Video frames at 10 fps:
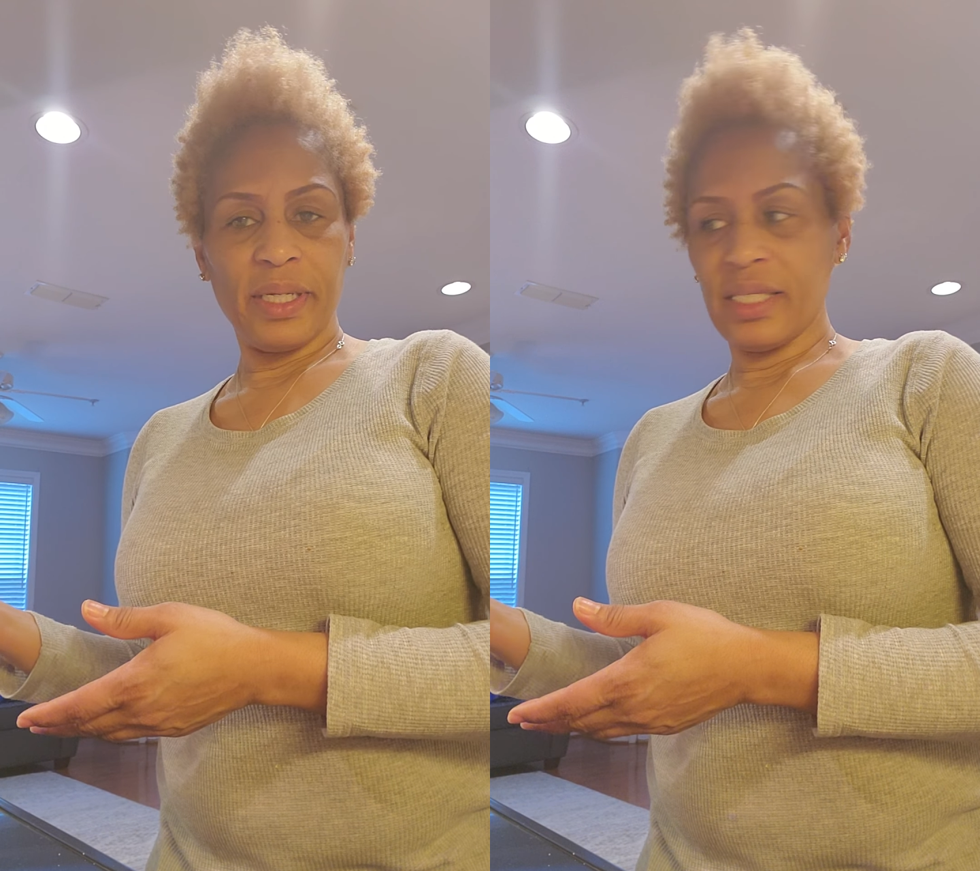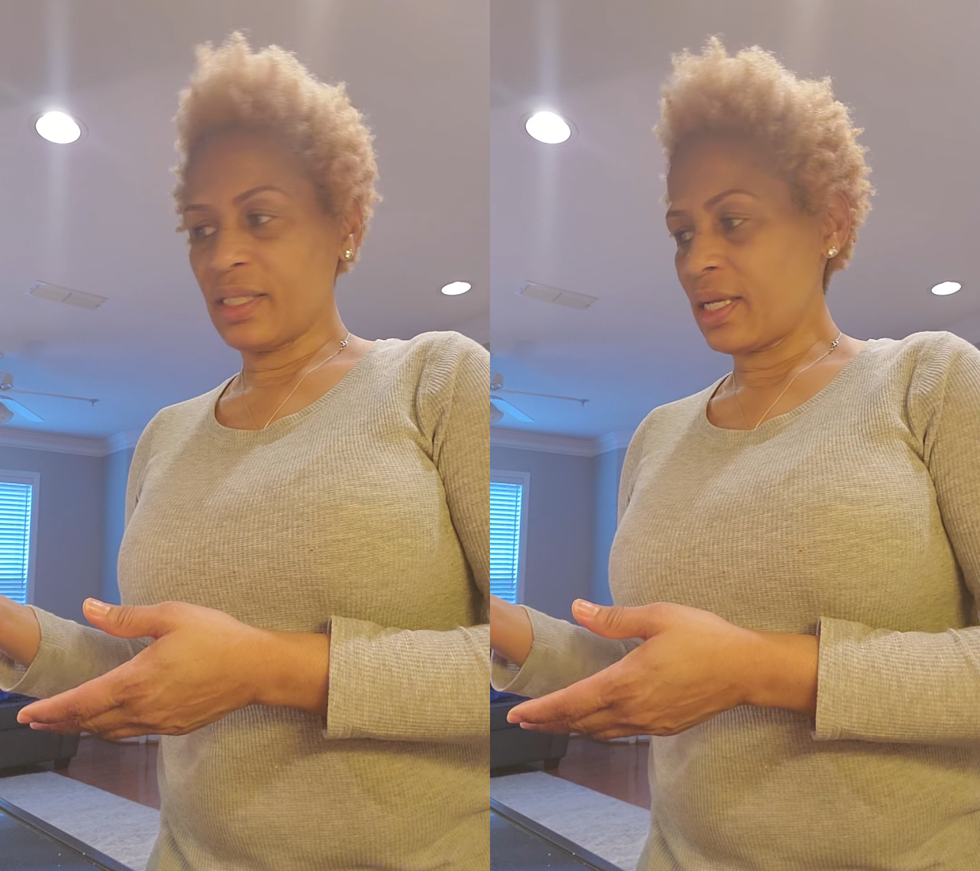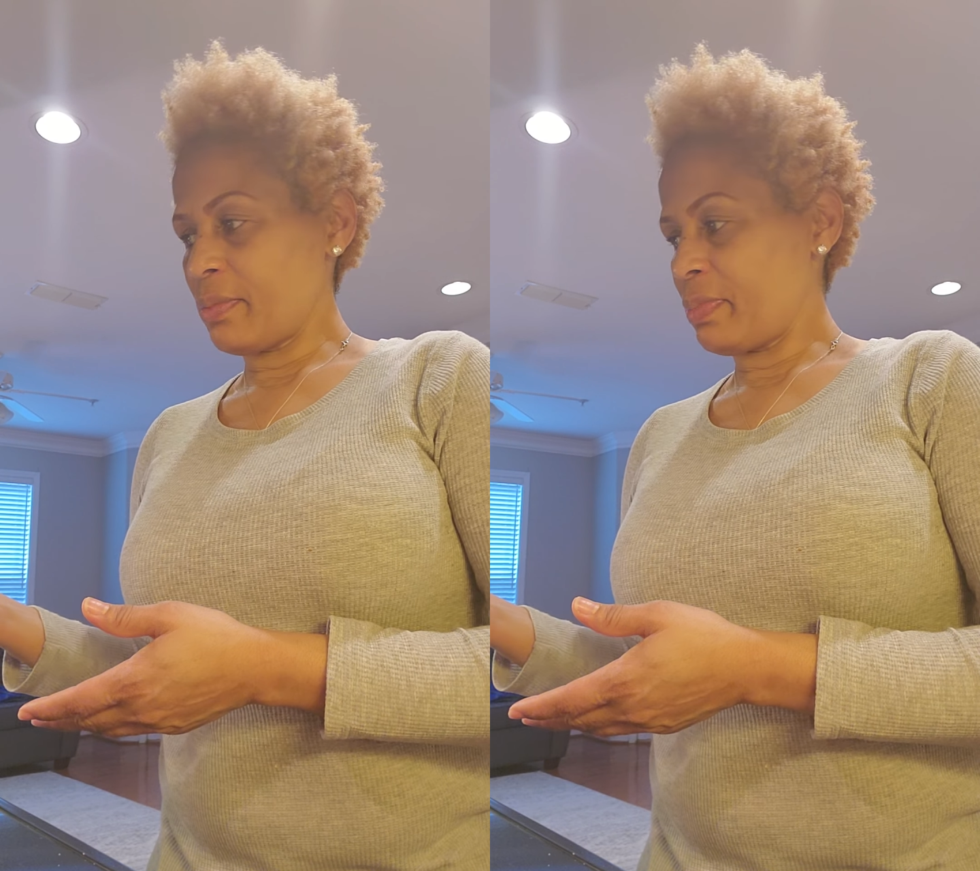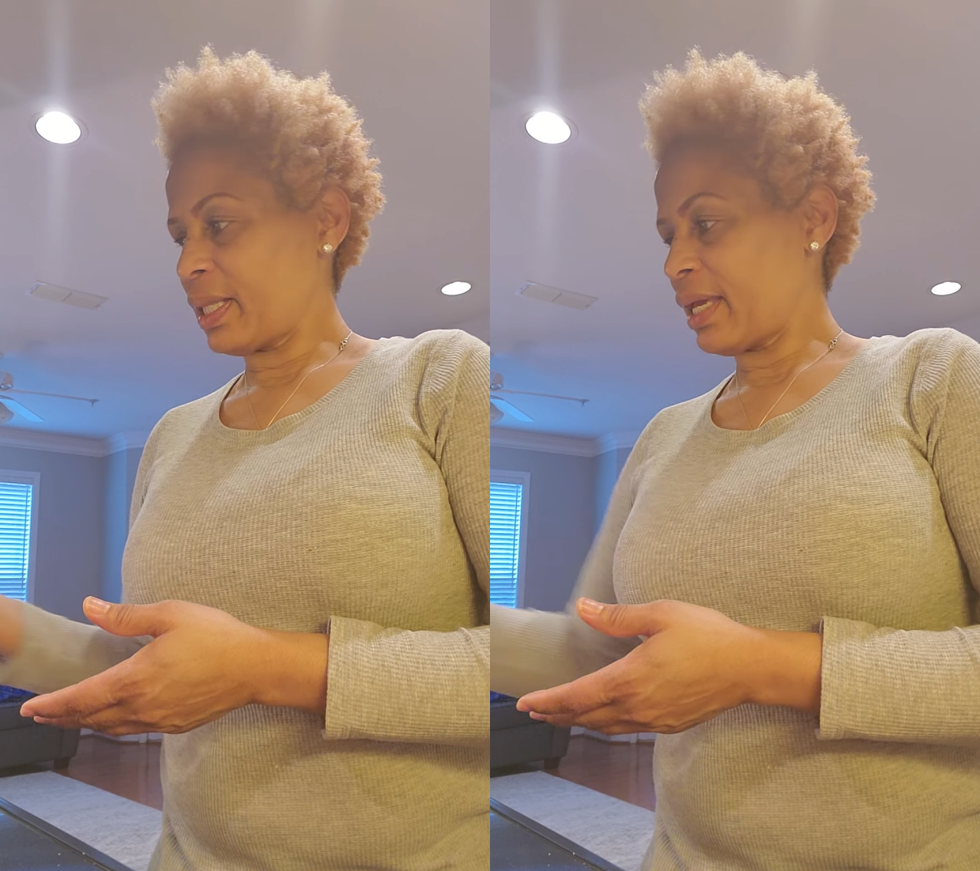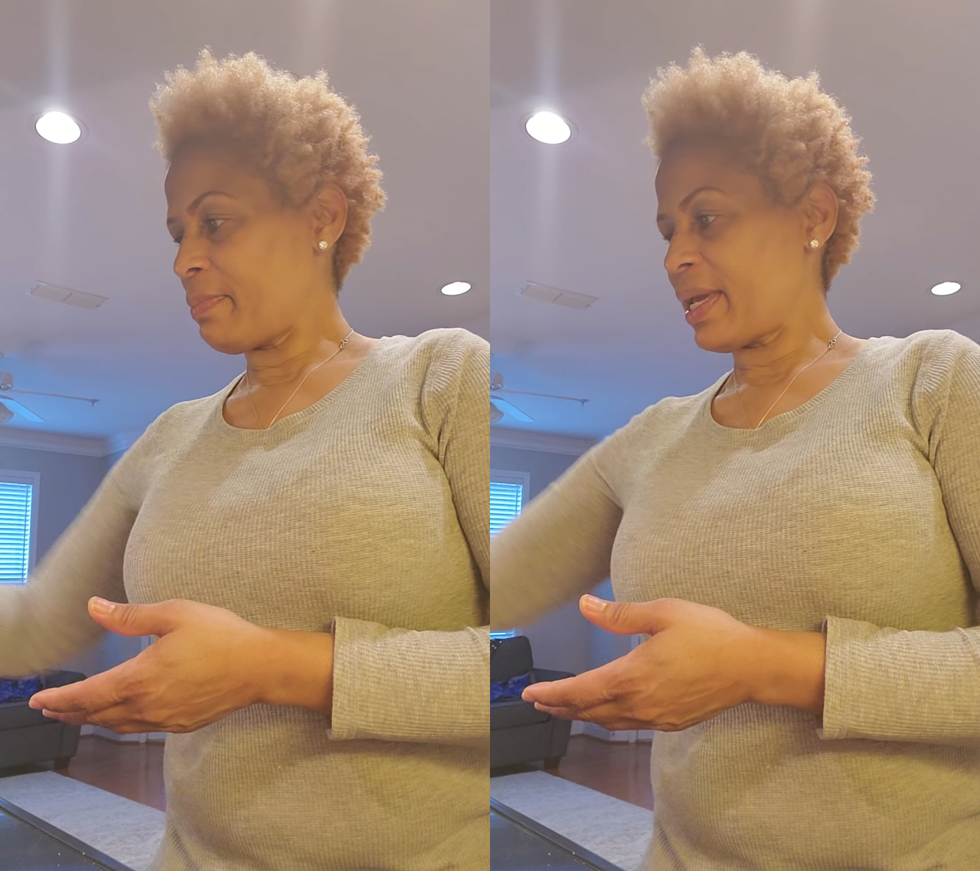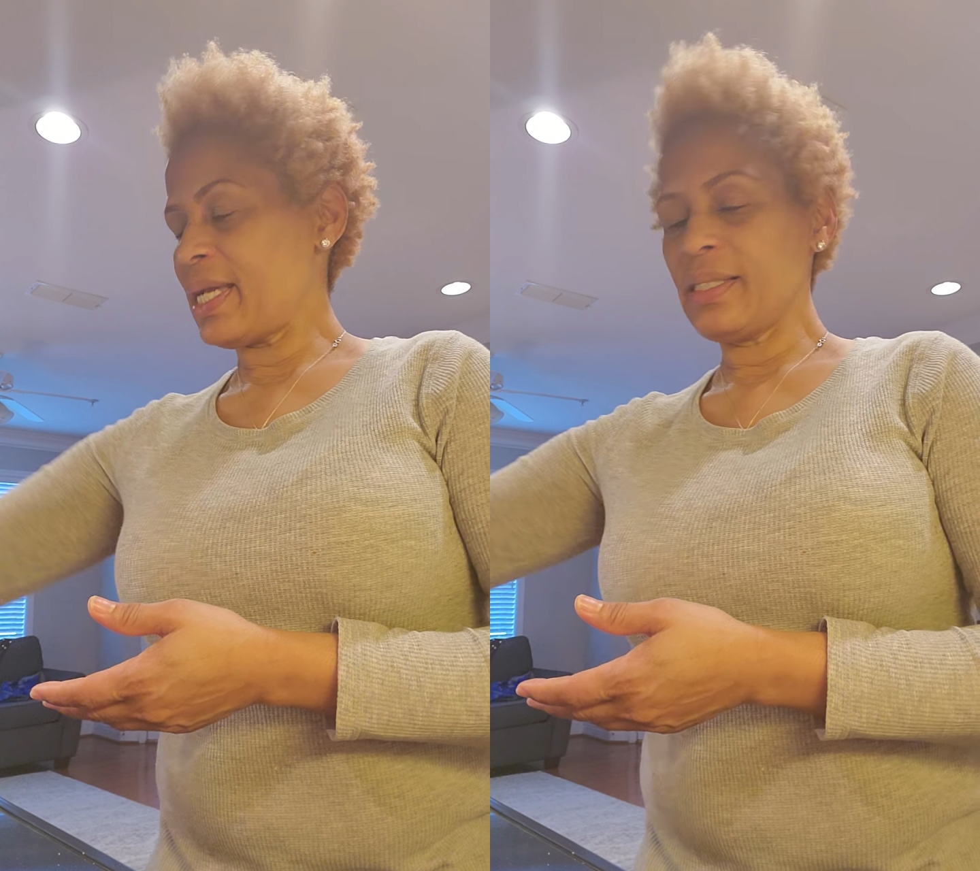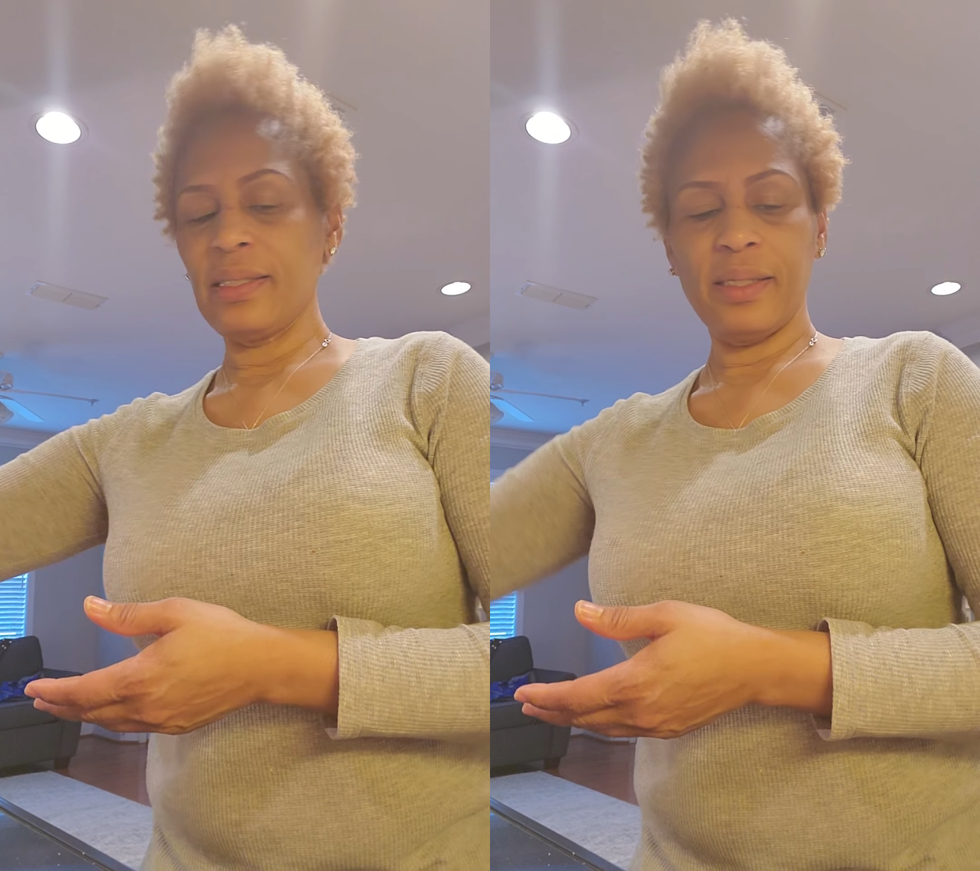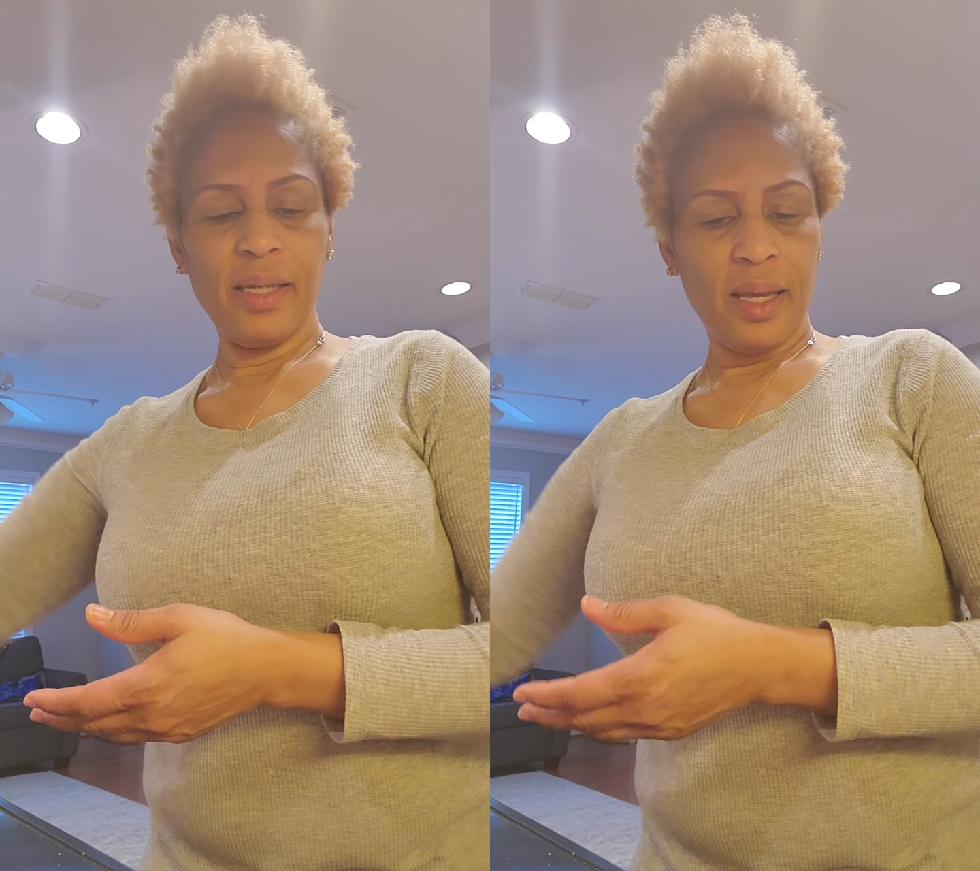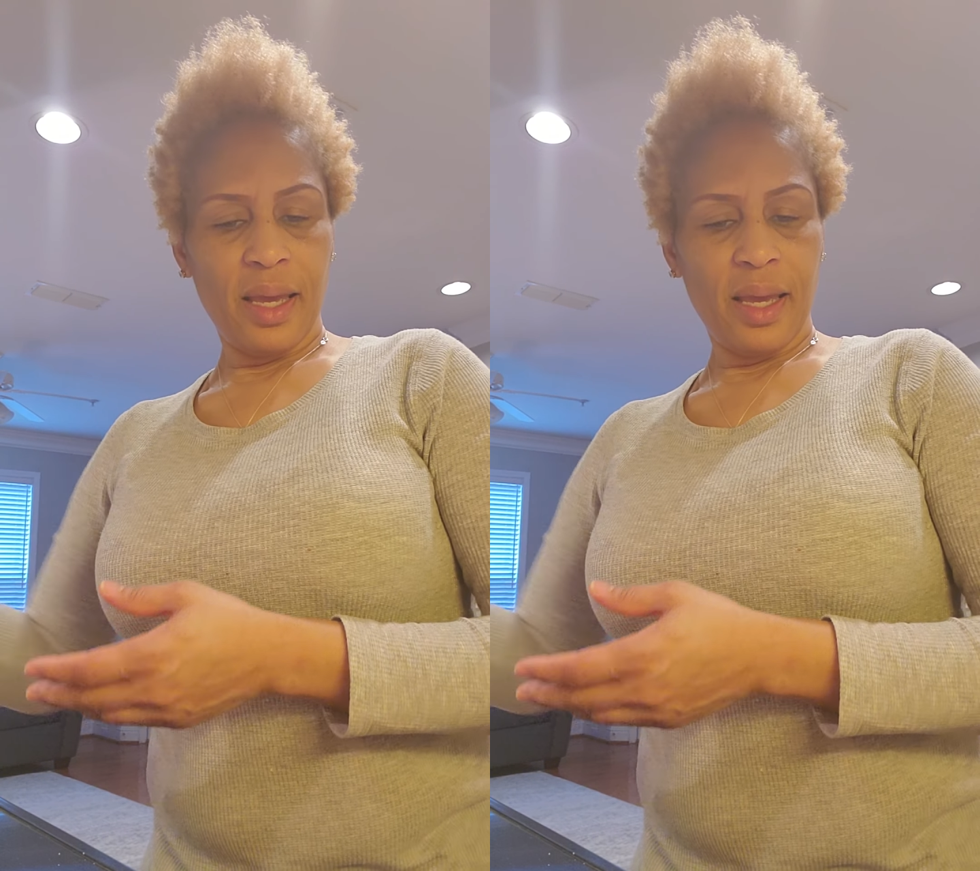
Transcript: but it's plant-based.